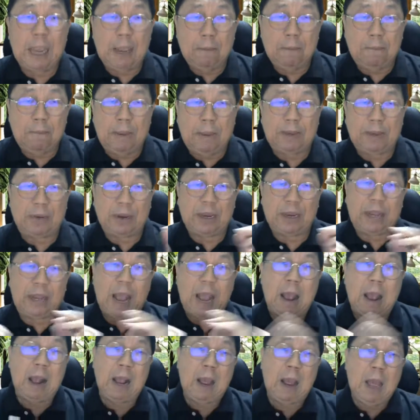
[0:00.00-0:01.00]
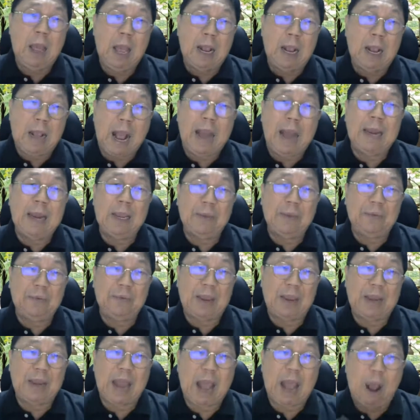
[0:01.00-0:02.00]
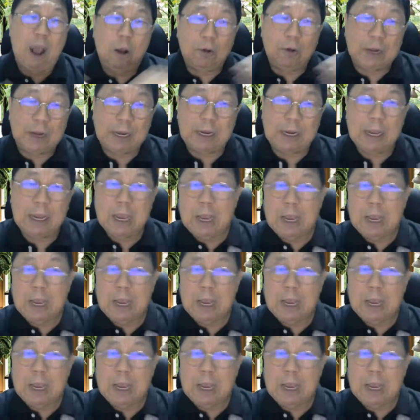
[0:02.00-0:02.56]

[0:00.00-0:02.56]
basic colors, and how they